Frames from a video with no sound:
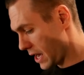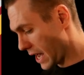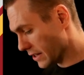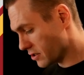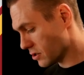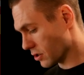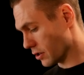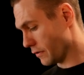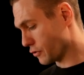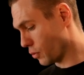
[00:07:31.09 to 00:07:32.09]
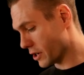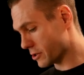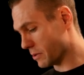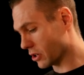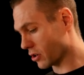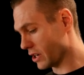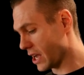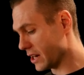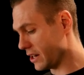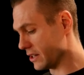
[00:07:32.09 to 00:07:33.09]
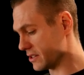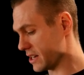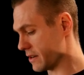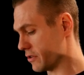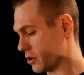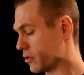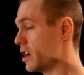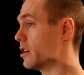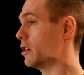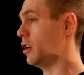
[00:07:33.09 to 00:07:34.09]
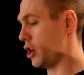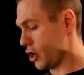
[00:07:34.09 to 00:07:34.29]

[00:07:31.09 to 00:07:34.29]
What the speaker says: and served what has been created instead of the Creator,